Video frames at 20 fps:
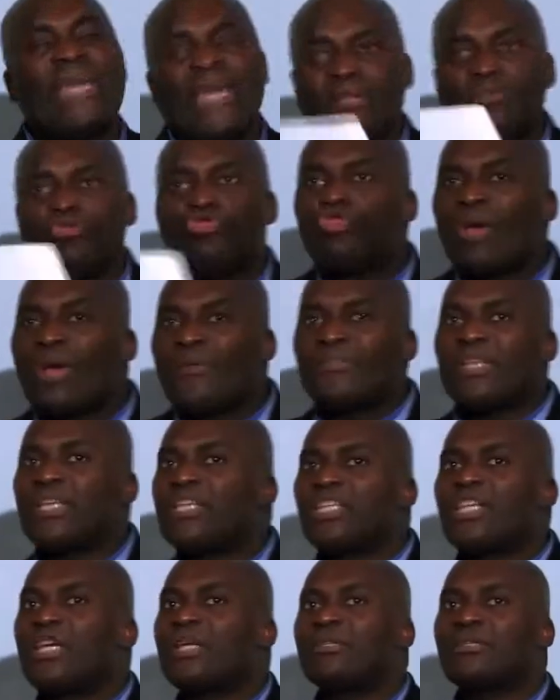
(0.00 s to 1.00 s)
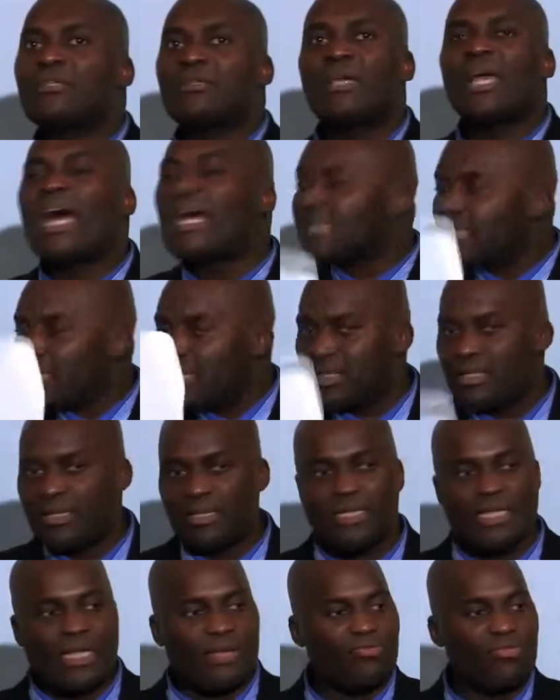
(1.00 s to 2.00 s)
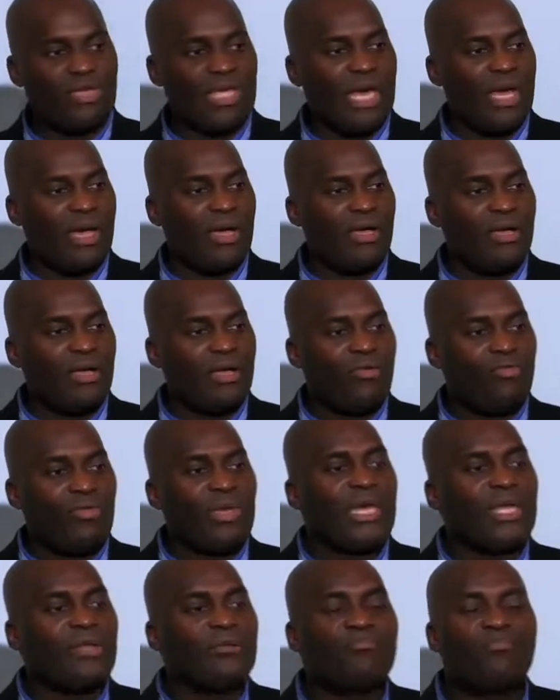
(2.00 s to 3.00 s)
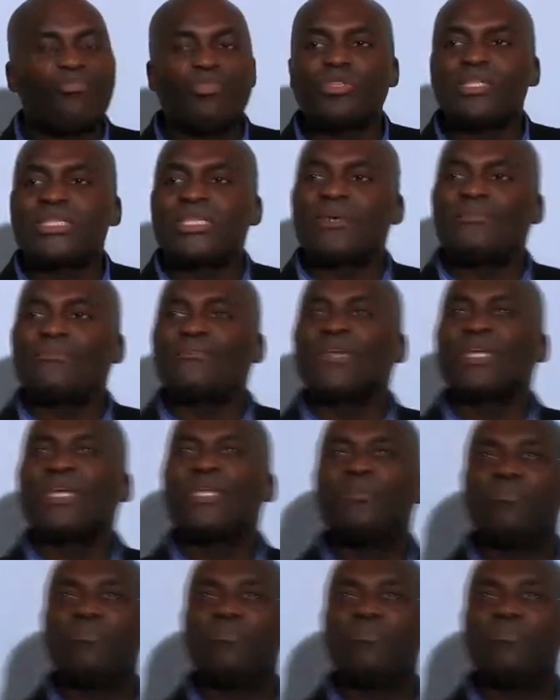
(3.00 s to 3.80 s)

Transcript: can drive the change as little as we are. We can put something